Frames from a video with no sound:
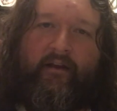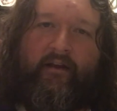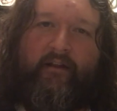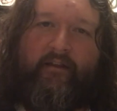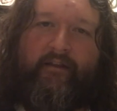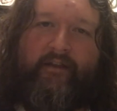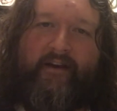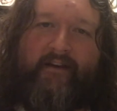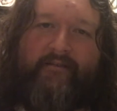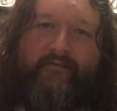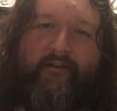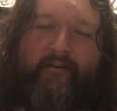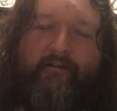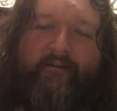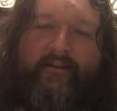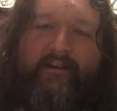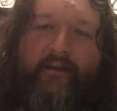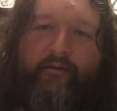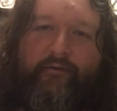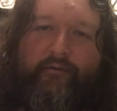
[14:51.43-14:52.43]
that's very
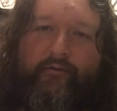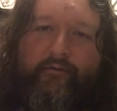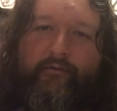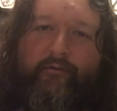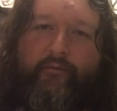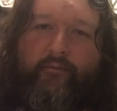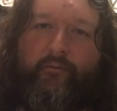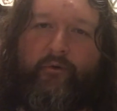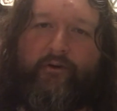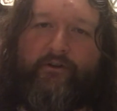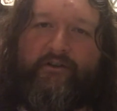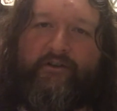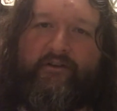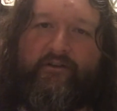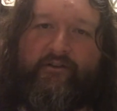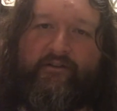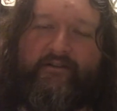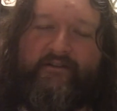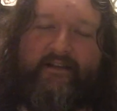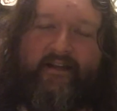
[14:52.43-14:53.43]
different from what she
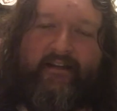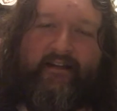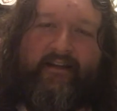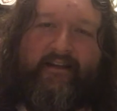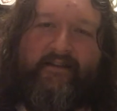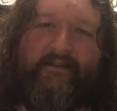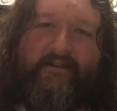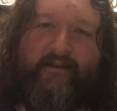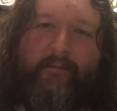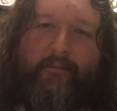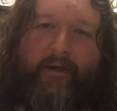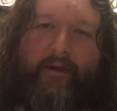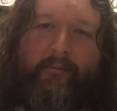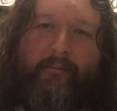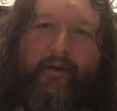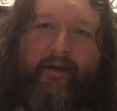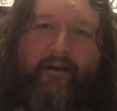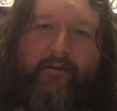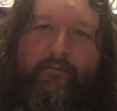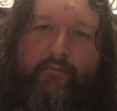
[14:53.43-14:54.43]
calls Stanley, isn't it?
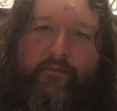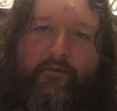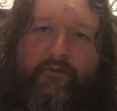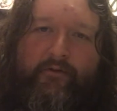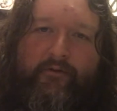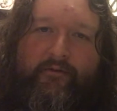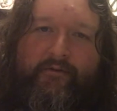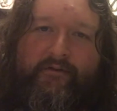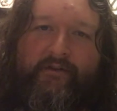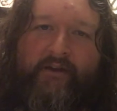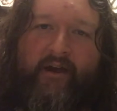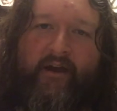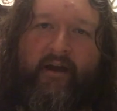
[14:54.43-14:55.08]
Madman and brute.